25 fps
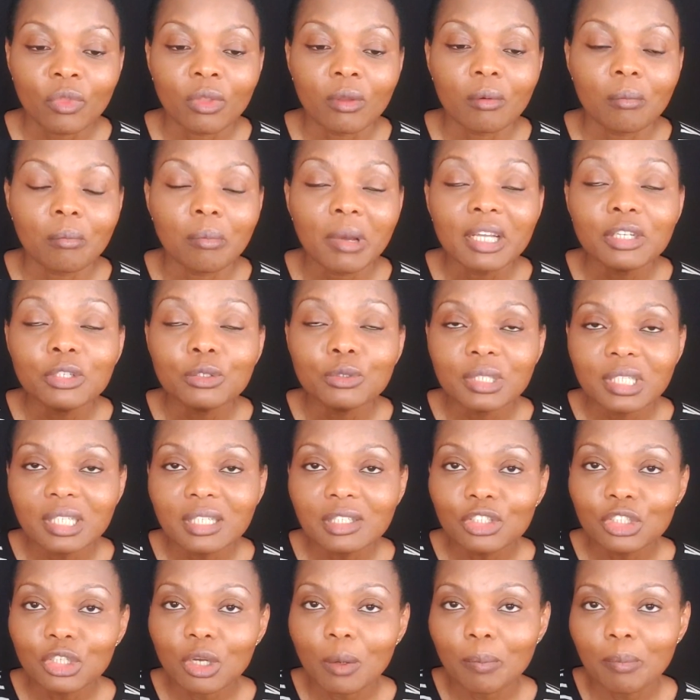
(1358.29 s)
But you need
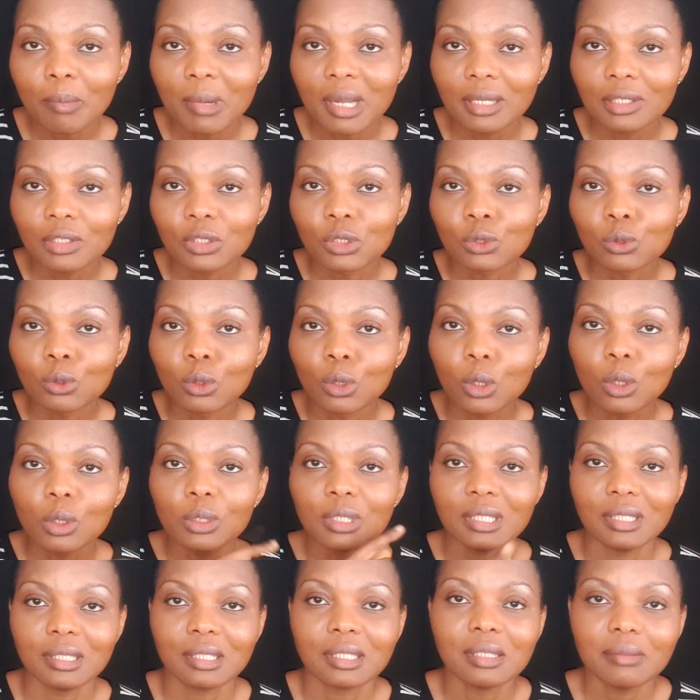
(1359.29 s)
job men to load
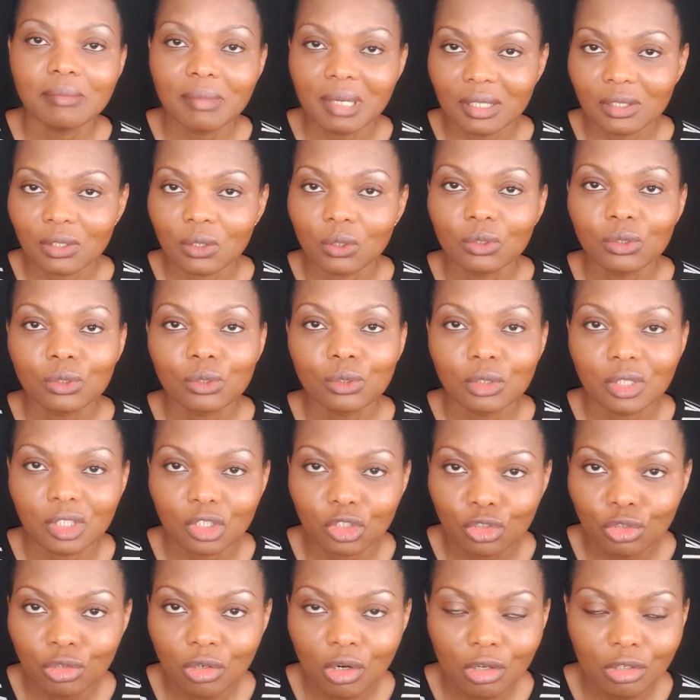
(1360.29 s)
the cement onto the
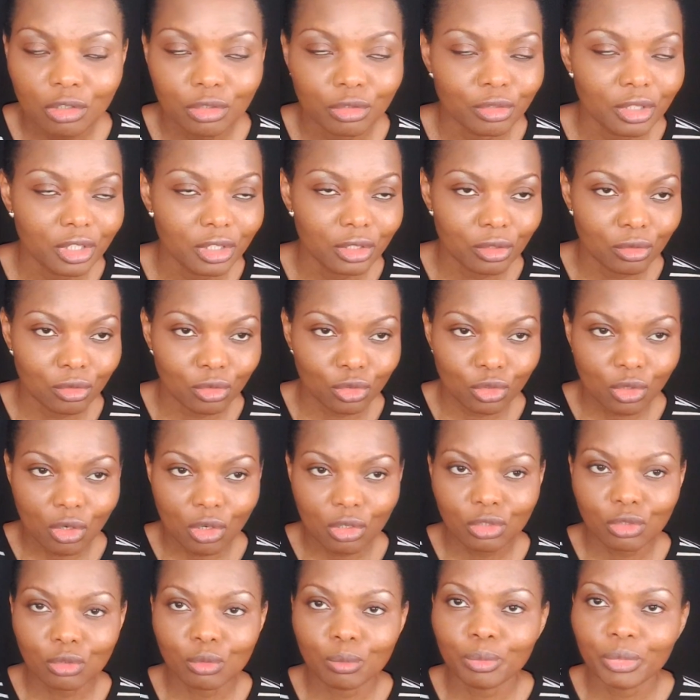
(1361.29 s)
truck. You need the truck
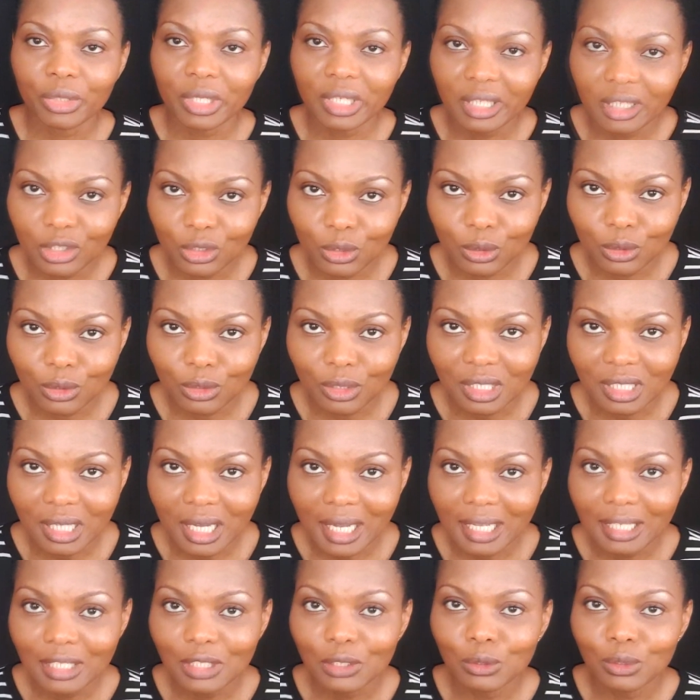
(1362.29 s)
to bring it to your
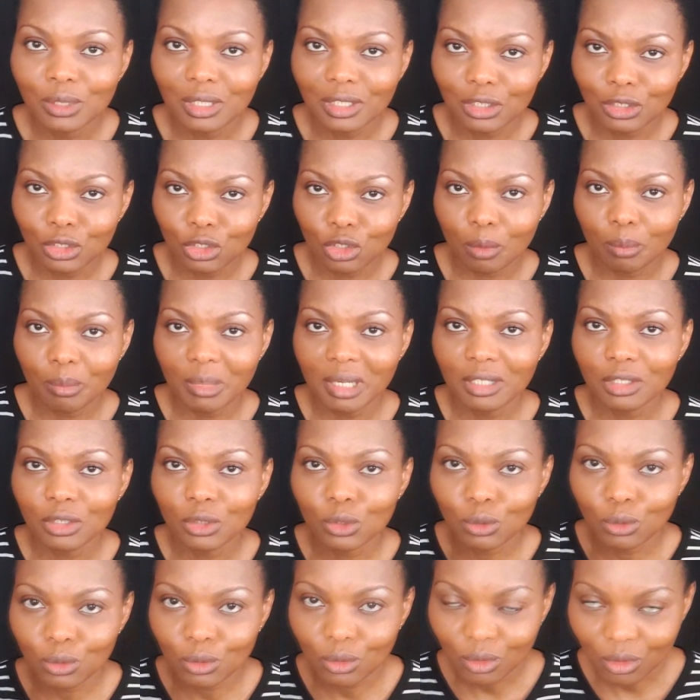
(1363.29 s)
site. You need the job men
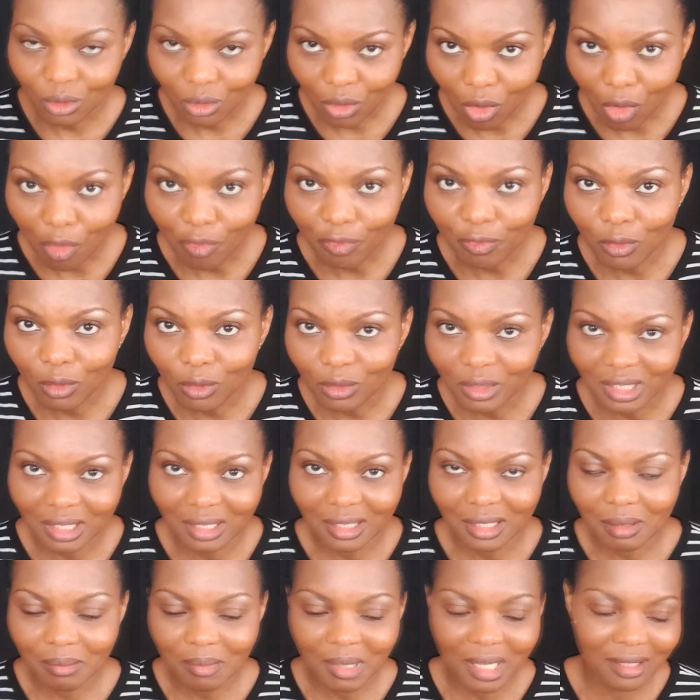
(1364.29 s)
to offload the
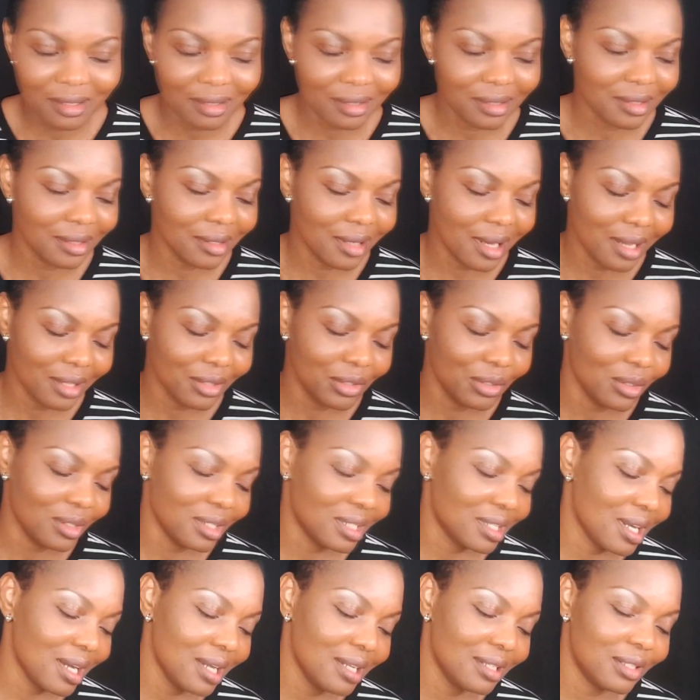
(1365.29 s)
cement at your
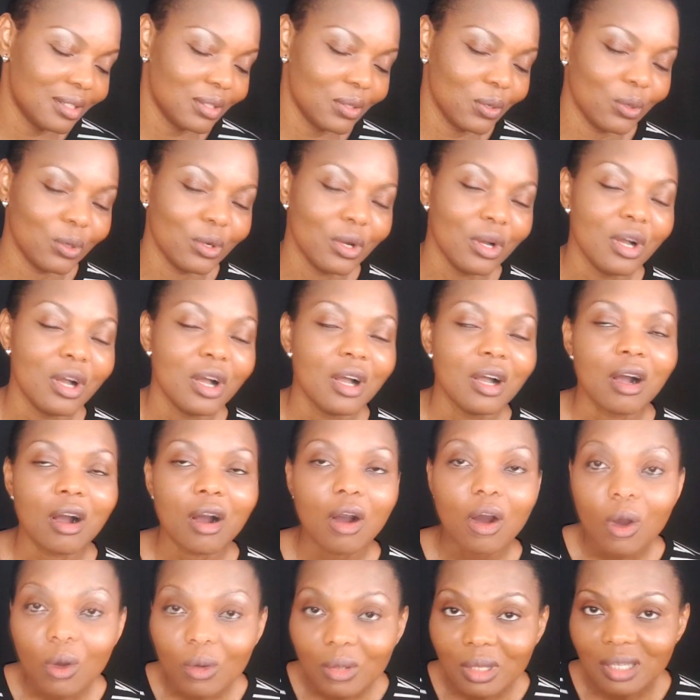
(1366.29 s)
site. So
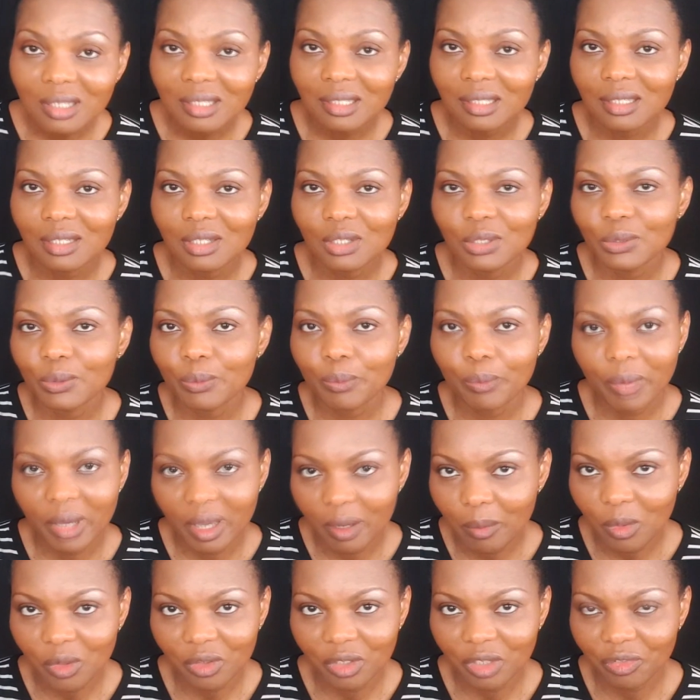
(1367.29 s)
all these things, you pay
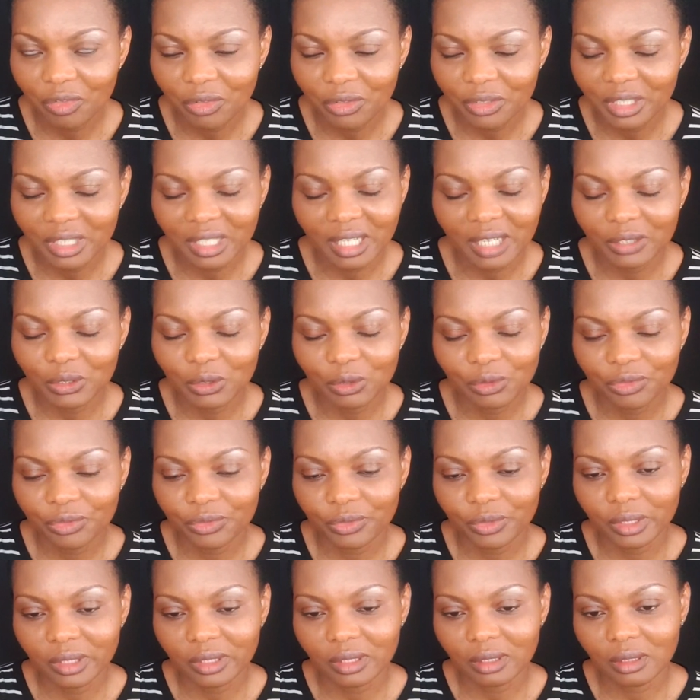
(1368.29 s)
money for it, are not
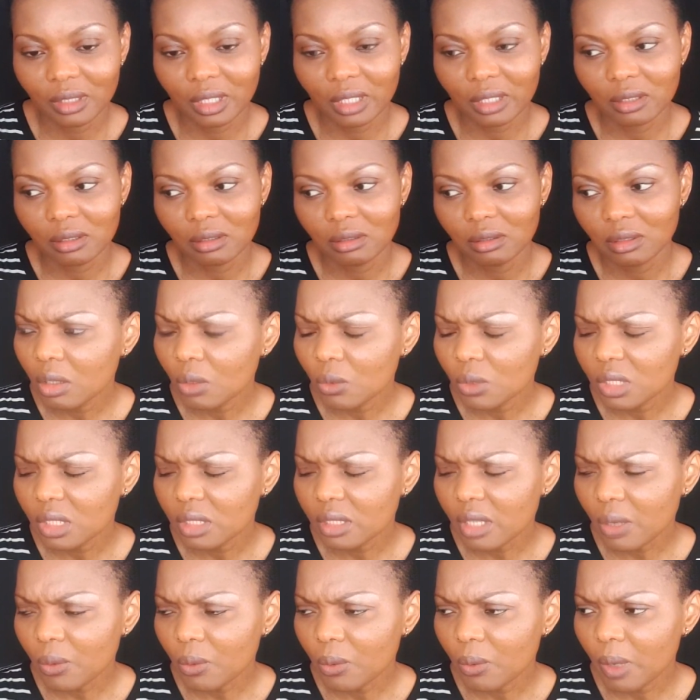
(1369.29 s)
free. Yeah. There was a
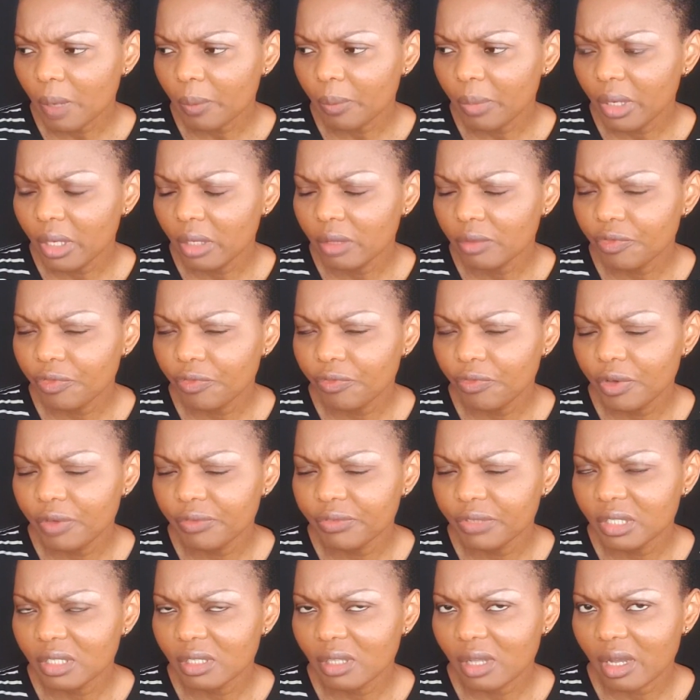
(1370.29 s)
time we were paying
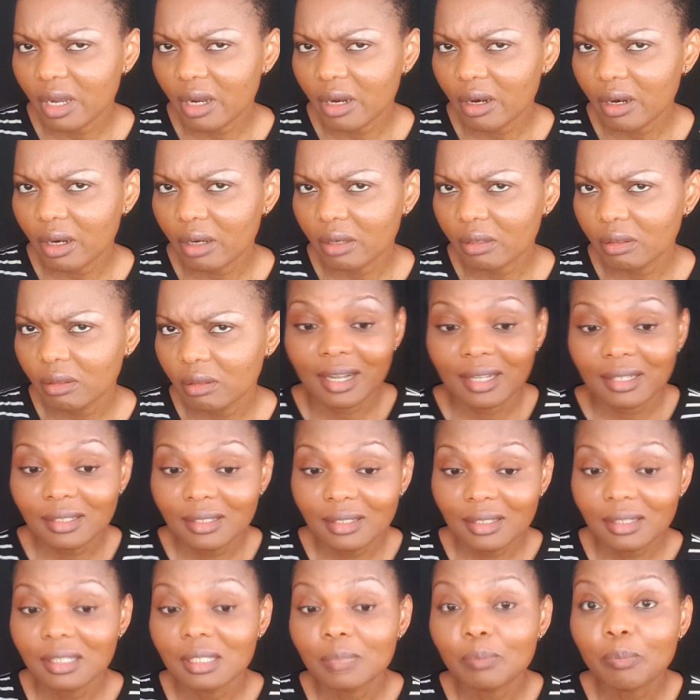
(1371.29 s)
50 naira, and this
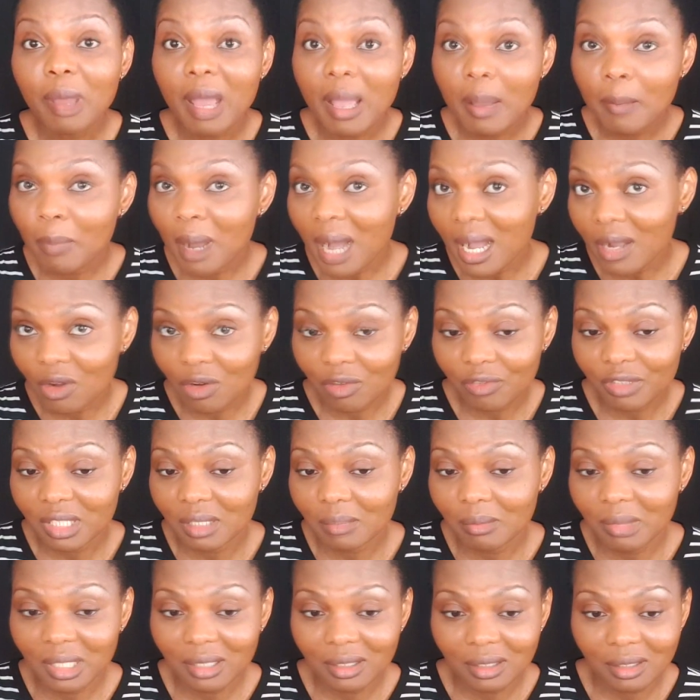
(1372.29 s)
is per bag of
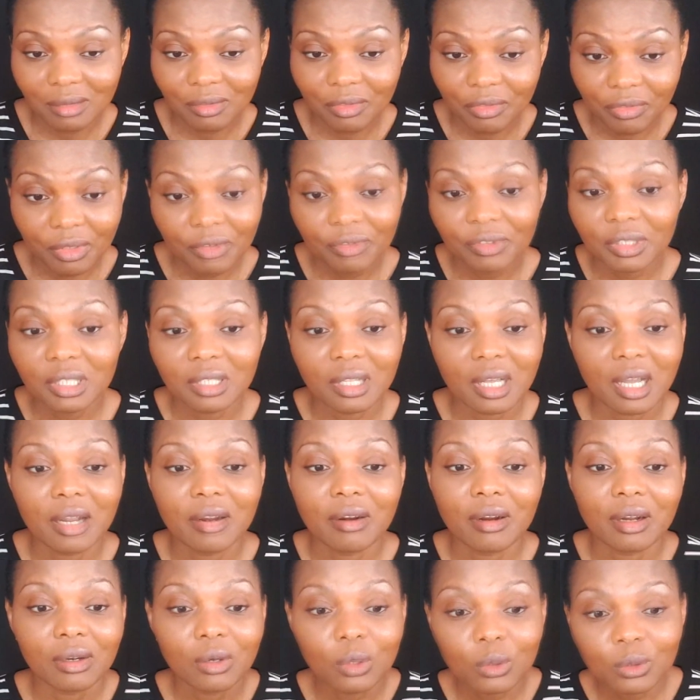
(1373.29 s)
cement. 50
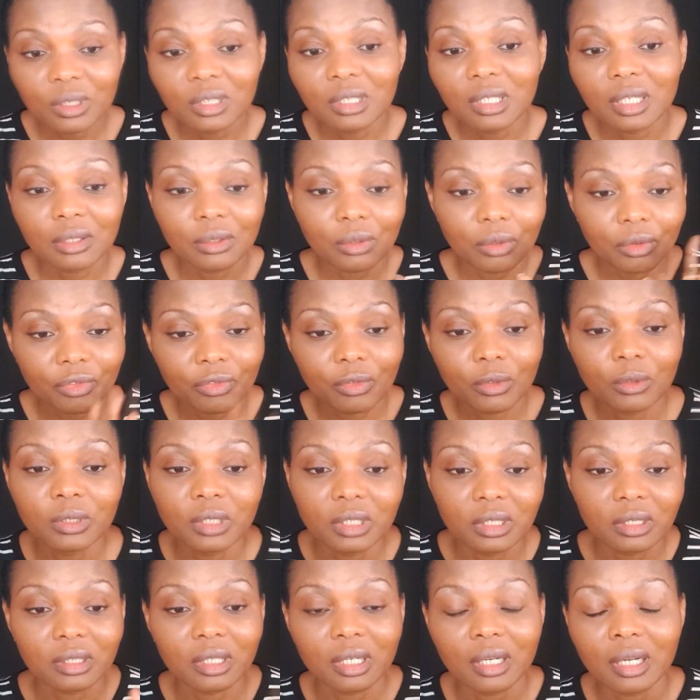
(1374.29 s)
naira loading and
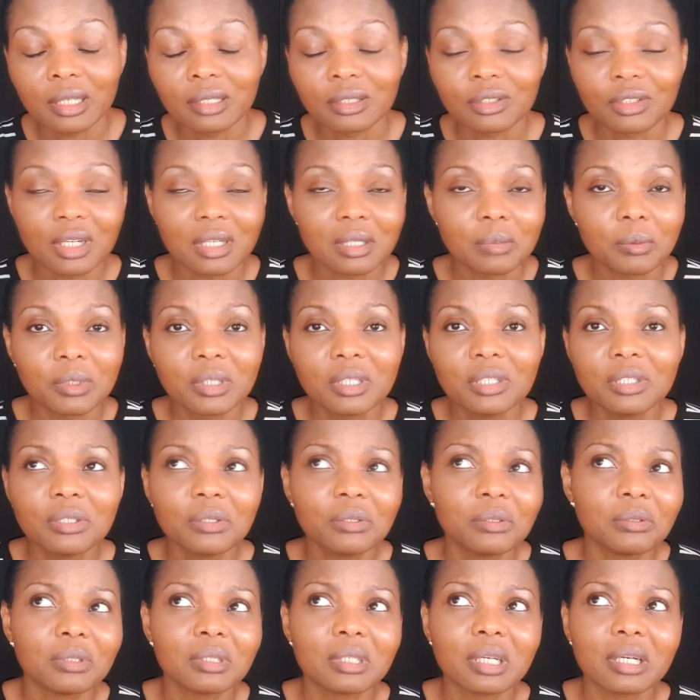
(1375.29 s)
offloading, and
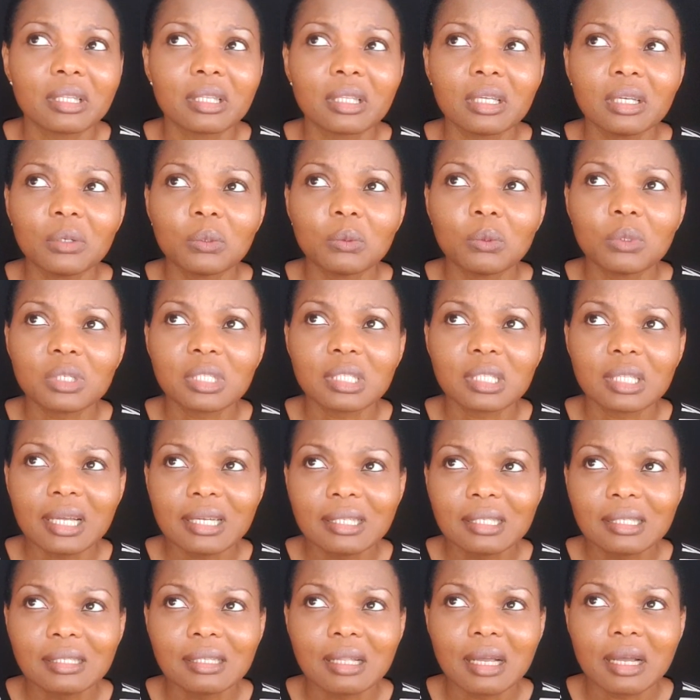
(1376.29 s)
transportation, I think, was
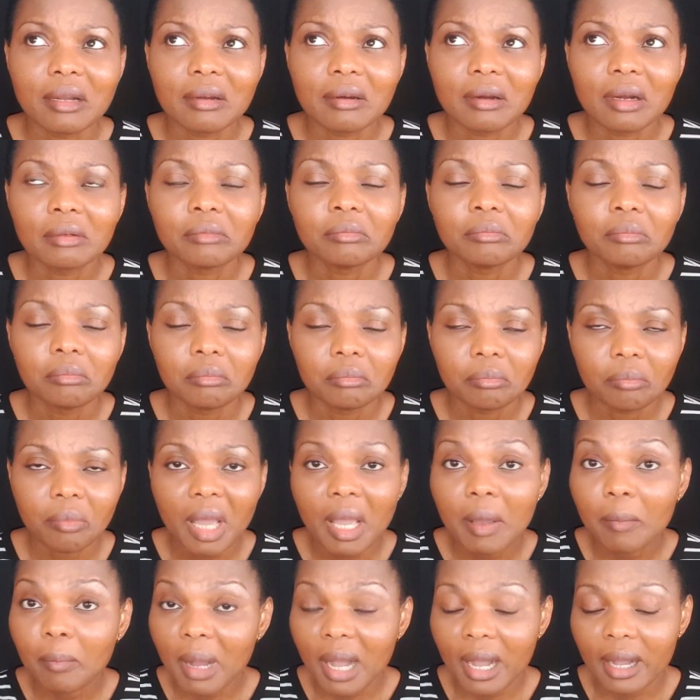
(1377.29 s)
30 naira per
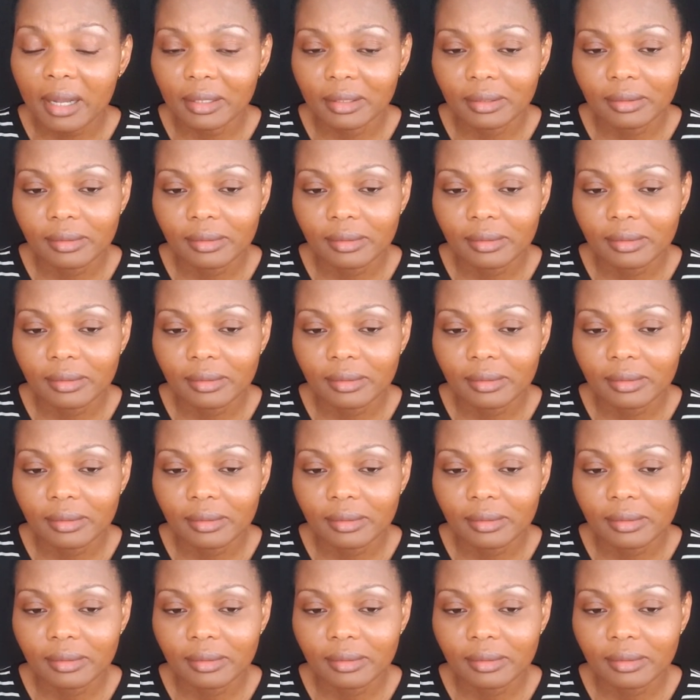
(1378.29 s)
bag.